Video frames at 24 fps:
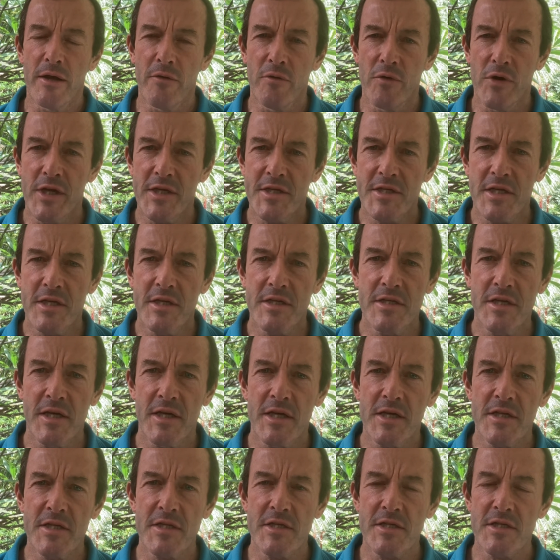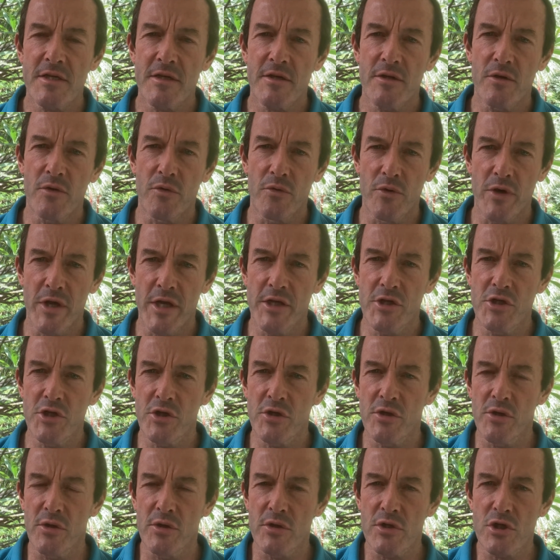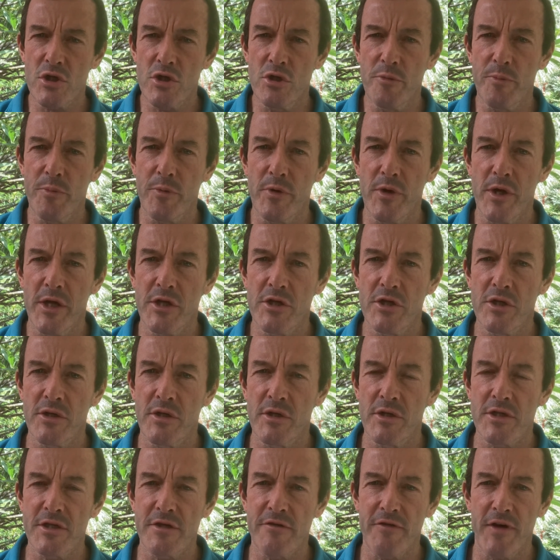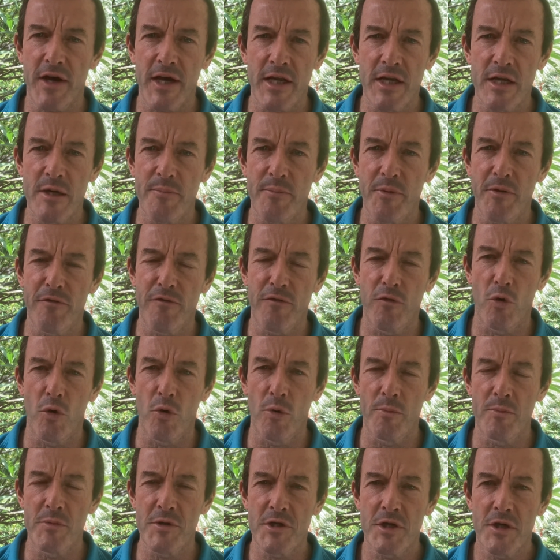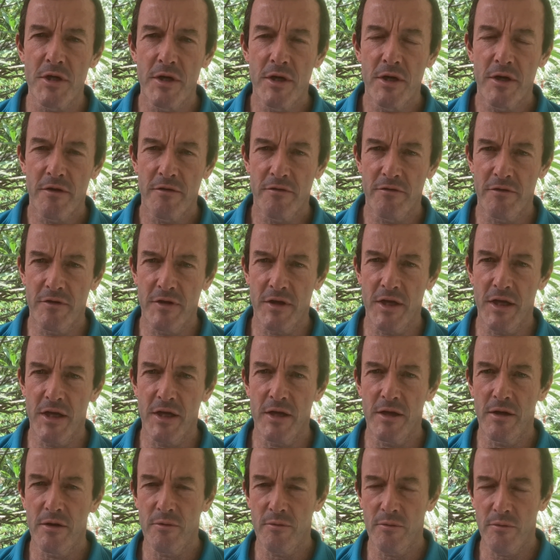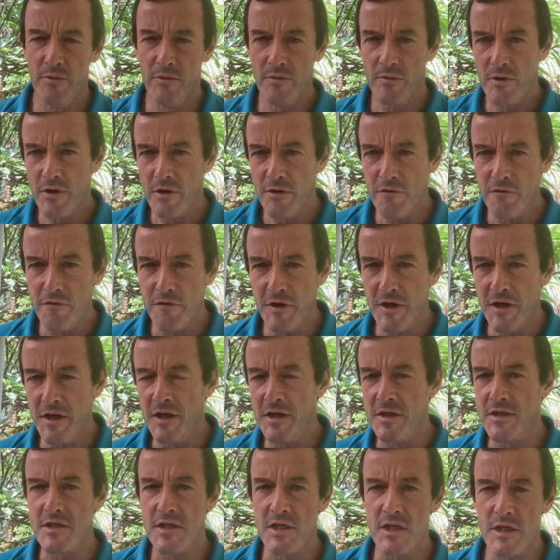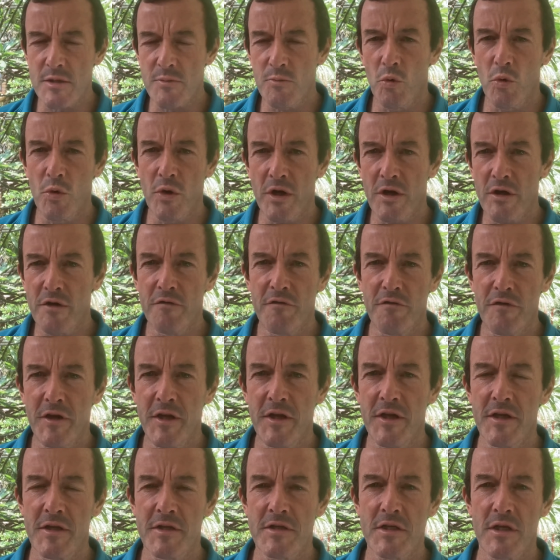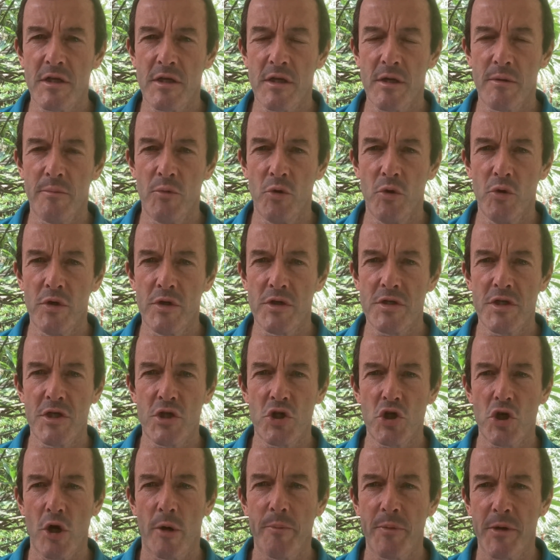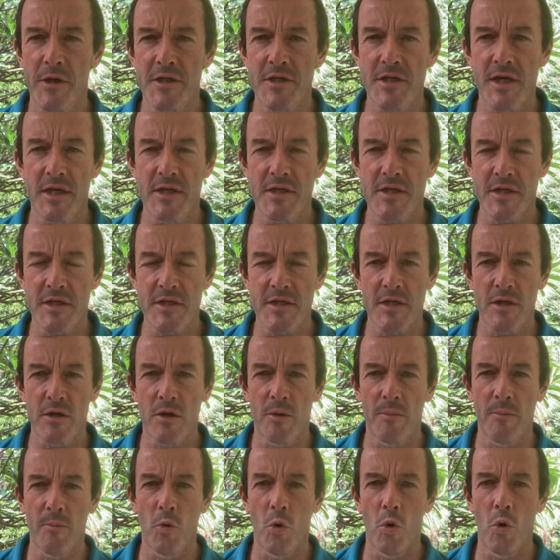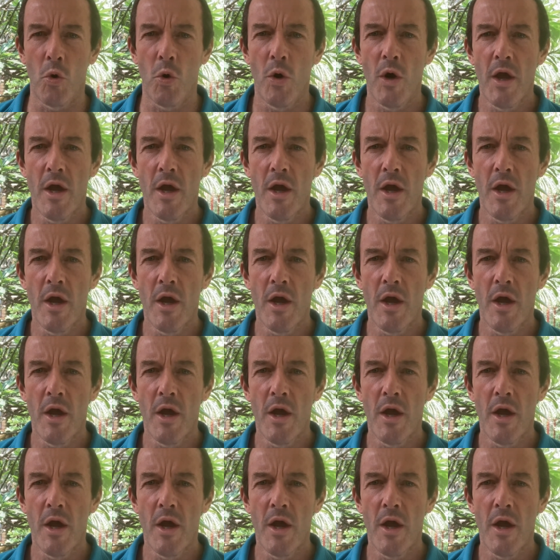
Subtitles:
recent years, regionals, super regionals have underperformed the smaller convenience and community shopping centers that are more